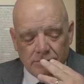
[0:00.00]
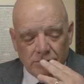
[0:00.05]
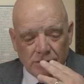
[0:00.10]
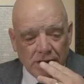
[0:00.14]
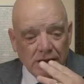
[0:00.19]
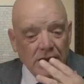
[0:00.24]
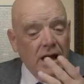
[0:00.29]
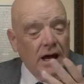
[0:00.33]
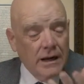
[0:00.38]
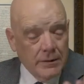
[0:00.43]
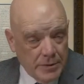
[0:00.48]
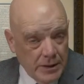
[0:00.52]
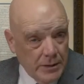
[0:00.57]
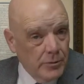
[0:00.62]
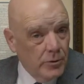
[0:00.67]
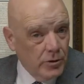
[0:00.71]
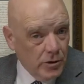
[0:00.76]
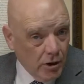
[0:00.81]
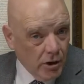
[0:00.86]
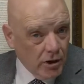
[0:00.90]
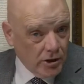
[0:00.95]
A lot of people
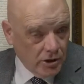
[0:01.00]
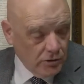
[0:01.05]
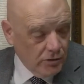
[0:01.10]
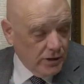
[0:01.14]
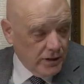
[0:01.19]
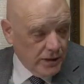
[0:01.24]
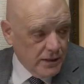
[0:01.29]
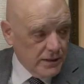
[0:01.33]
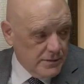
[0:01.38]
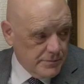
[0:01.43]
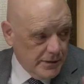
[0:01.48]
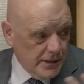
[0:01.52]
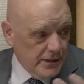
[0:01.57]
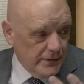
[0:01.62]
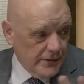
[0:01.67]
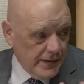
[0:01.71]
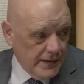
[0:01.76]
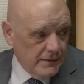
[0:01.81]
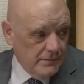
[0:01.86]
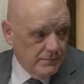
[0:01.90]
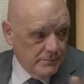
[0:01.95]
would argue against me on
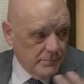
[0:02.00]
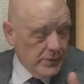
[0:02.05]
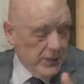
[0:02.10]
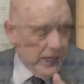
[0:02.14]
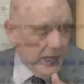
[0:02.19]
that, but